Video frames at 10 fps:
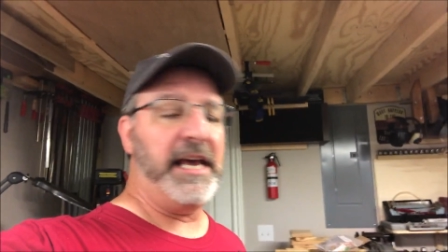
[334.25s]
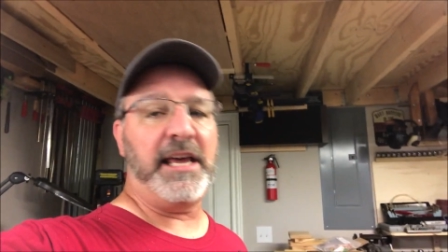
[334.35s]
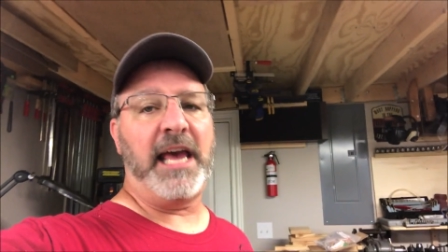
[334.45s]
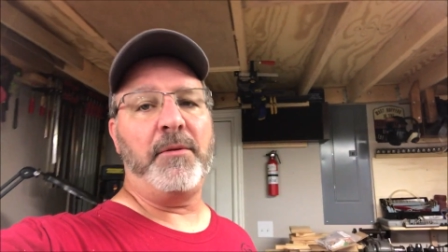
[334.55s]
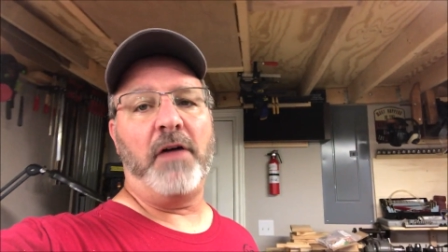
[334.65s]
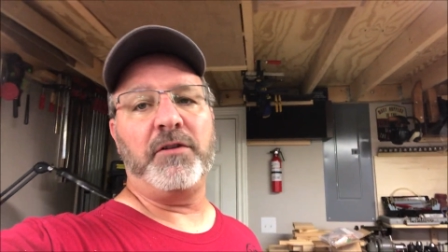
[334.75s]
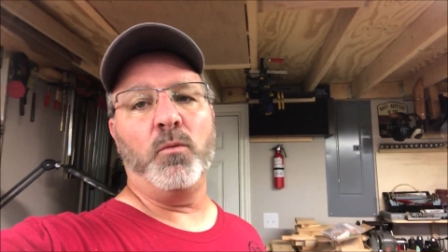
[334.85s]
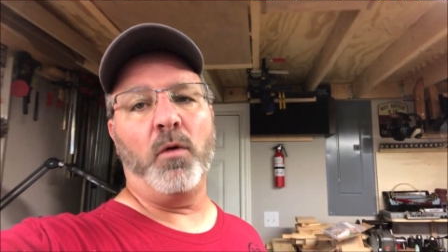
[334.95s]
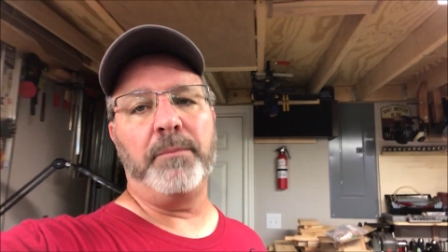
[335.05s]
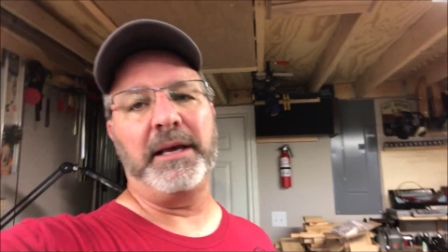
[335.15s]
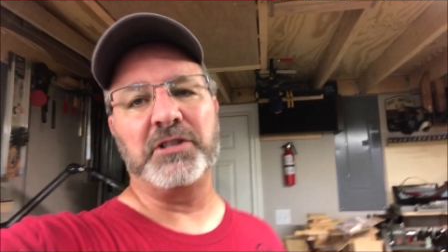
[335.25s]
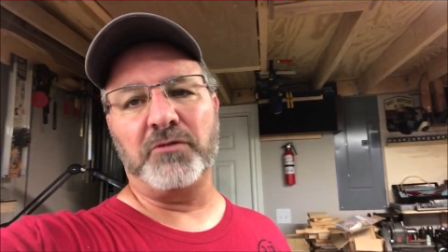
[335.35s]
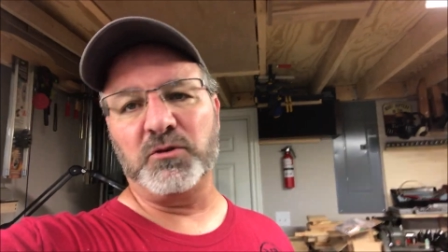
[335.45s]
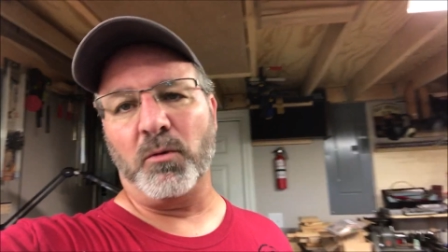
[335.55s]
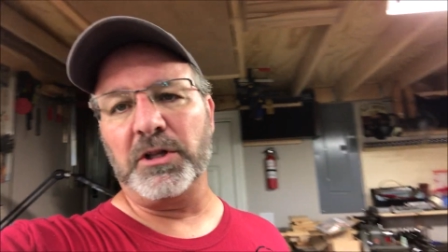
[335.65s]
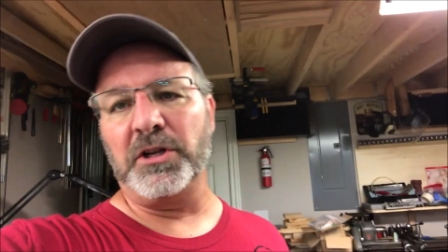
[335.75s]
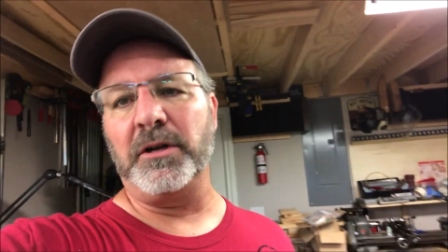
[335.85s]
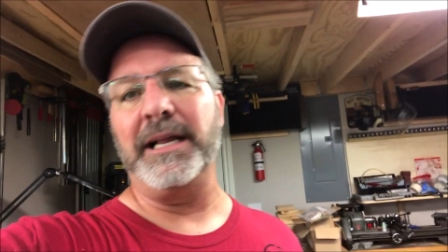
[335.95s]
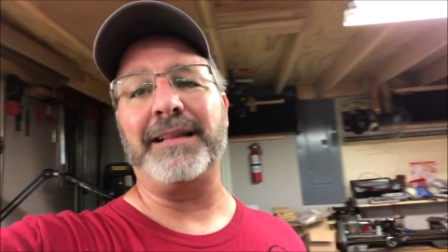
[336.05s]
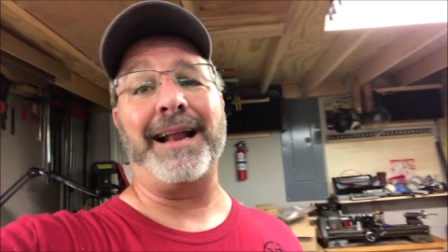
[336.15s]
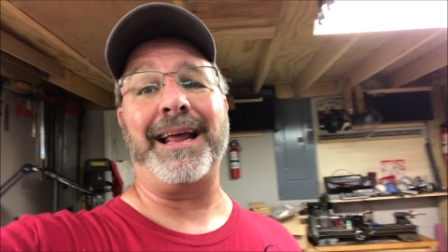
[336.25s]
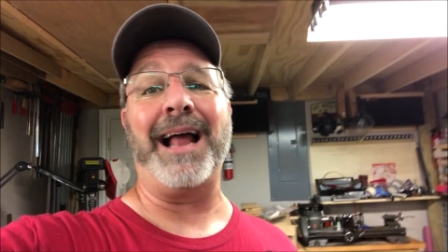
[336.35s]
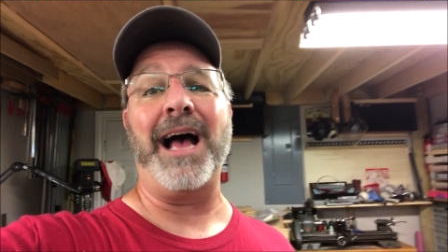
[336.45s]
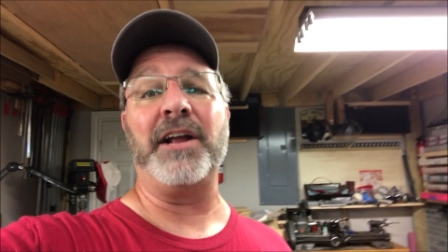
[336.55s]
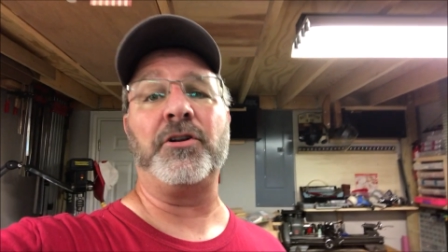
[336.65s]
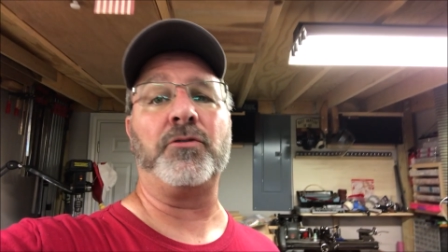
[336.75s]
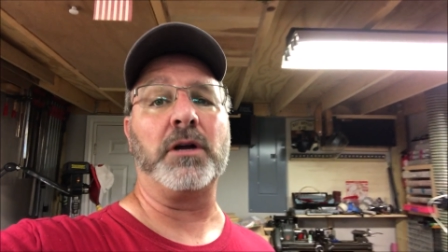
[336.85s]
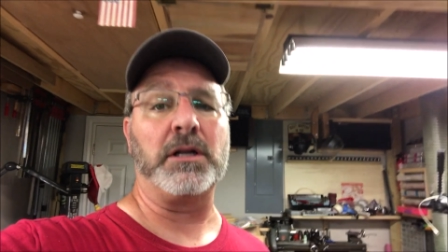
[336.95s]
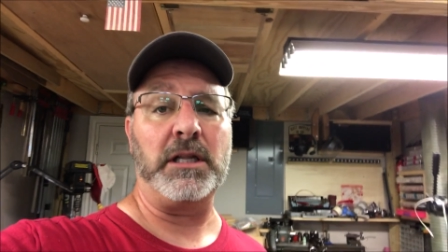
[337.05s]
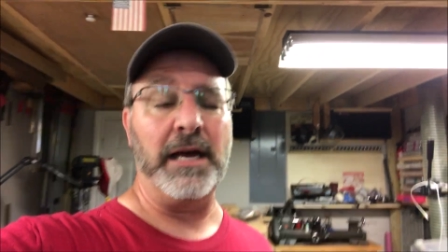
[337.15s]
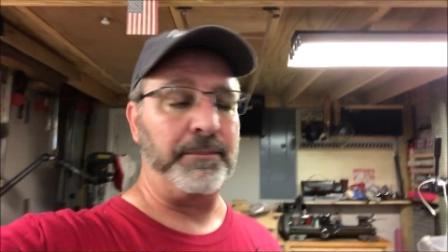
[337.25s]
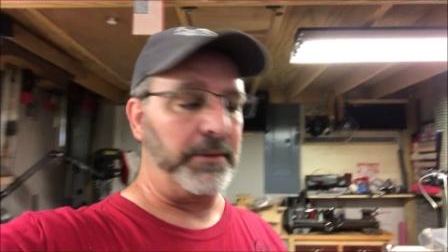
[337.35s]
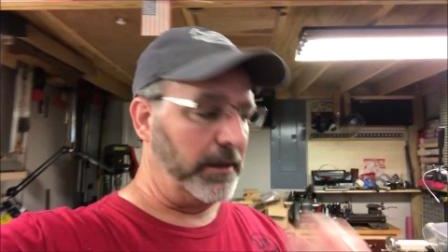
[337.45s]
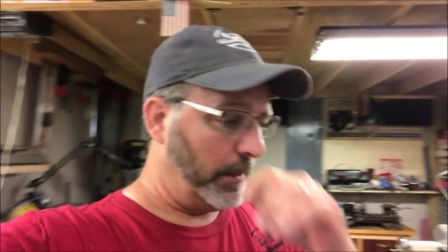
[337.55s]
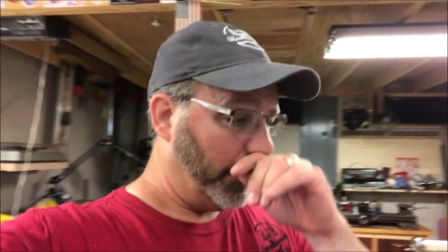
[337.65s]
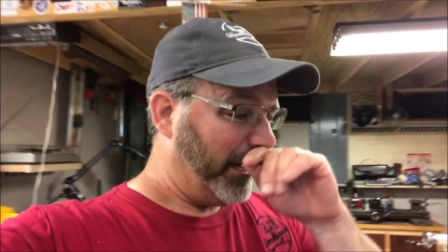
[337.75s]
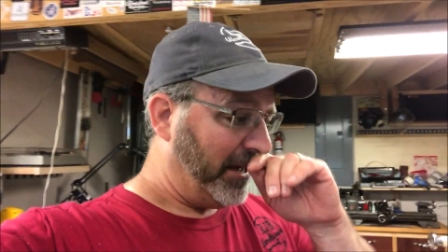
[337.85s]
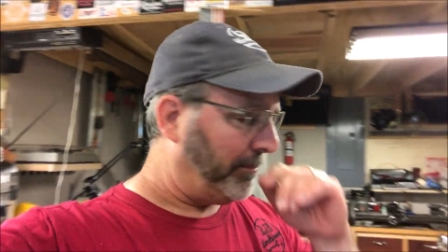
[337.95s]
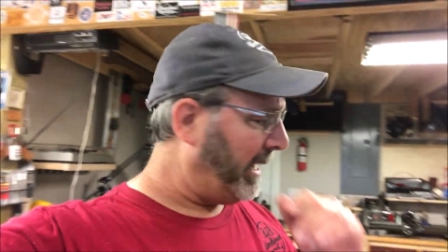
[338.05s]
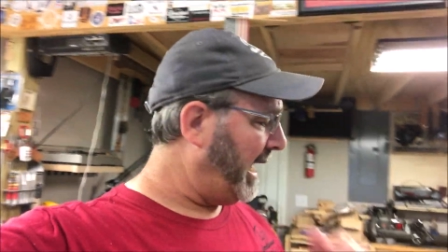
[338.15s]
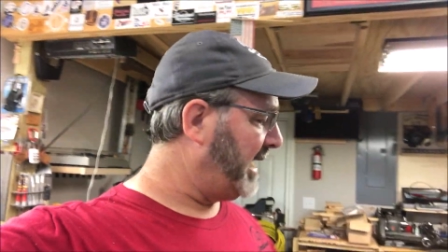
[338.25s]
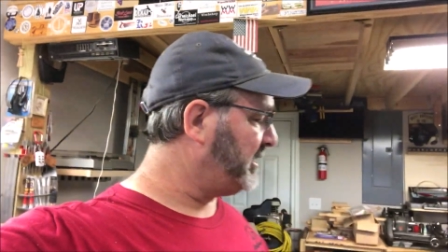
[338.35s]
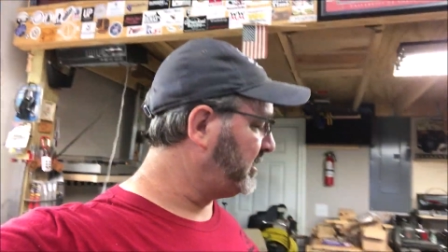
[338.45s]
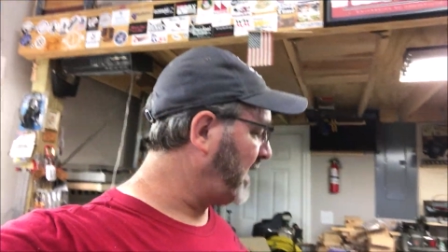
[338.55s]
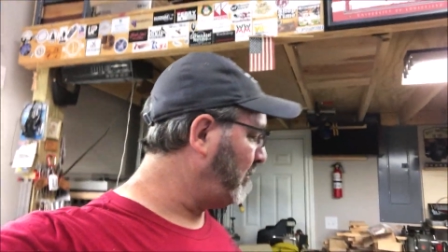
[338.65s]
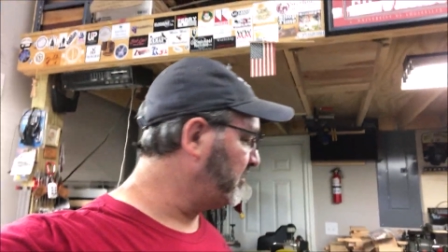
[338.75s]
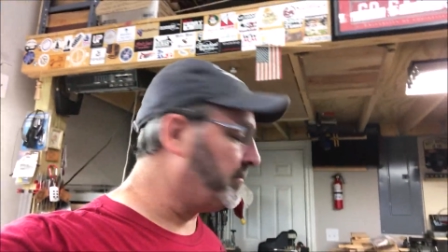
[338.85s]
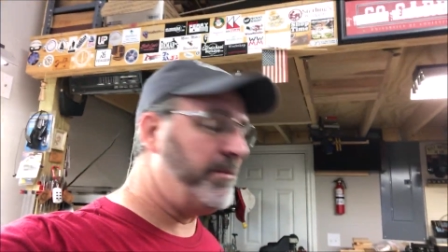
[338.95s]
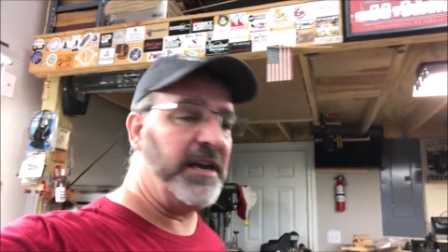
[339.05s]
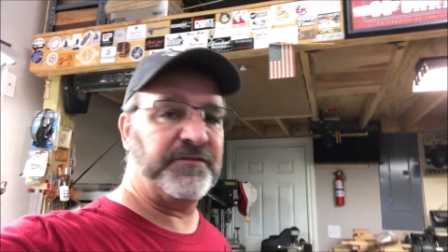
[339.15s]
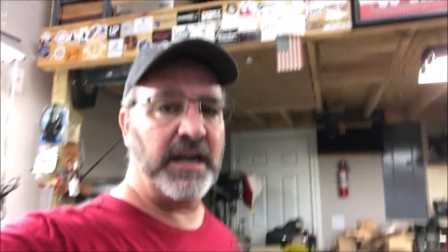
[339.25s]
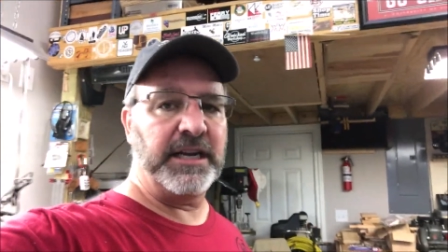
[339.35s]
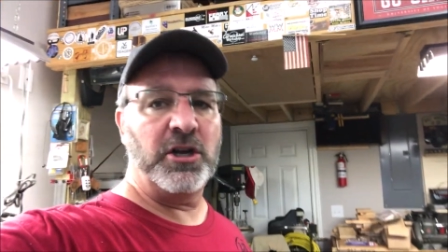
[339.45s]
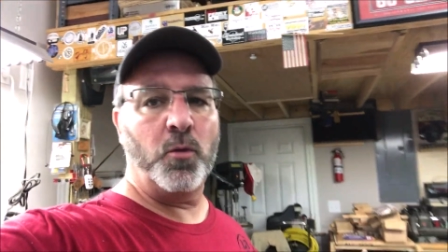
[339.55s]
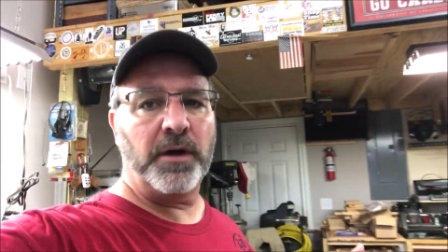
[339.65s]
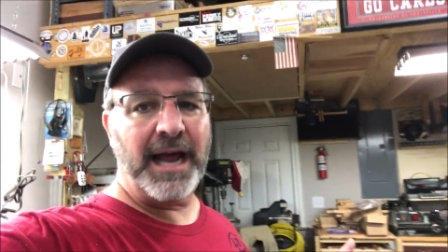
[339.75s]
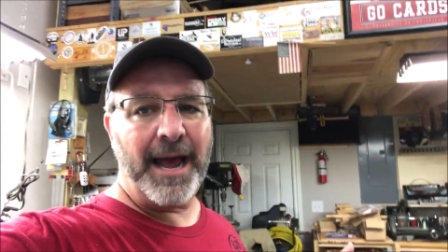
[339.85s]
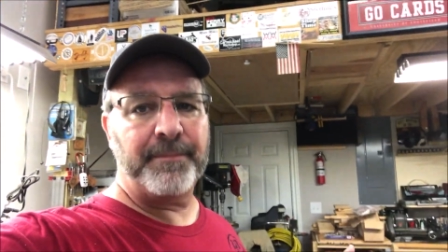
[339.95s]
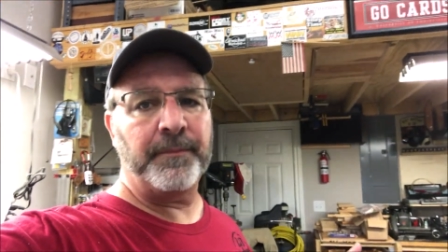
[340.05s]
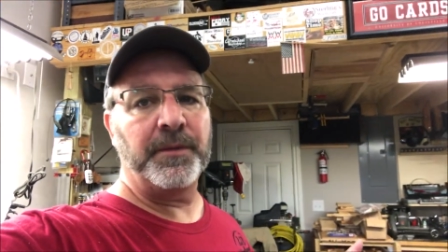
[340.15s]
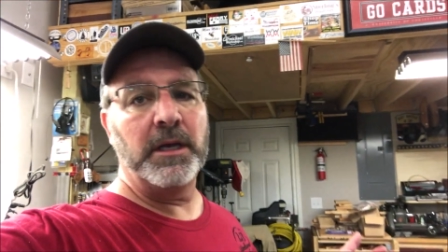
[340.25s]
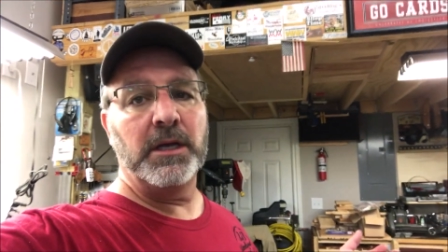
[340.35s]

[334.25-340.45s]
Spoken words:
It came off in one piece. There is one little nick that I can hide under a clip, but I was miffed. I didn't know what happened.